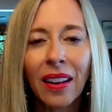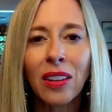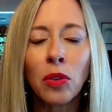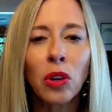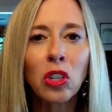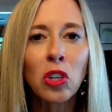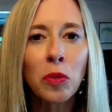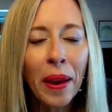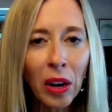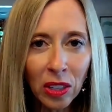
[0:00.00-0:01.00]
You look to your
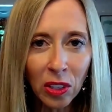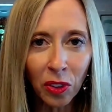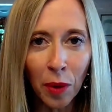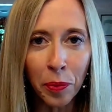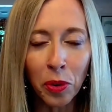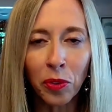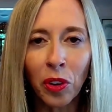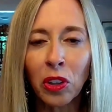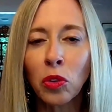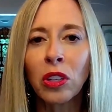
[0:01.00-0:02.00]
parents for
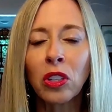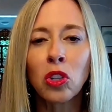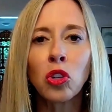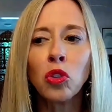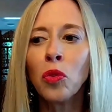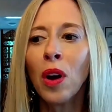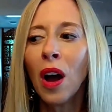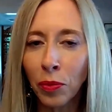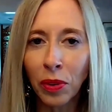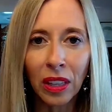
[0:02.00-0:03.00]
approval. You look to
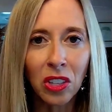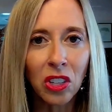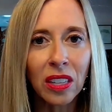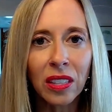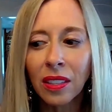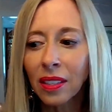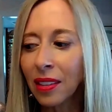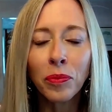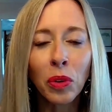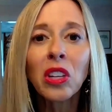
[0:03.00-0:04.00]

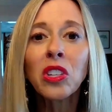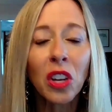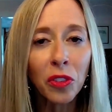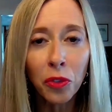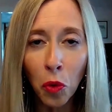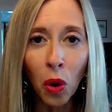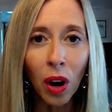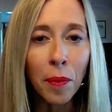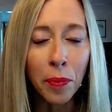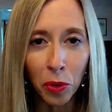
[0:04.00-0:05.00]
religion for
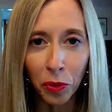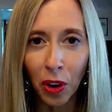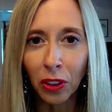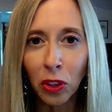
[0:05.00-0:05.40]
approval.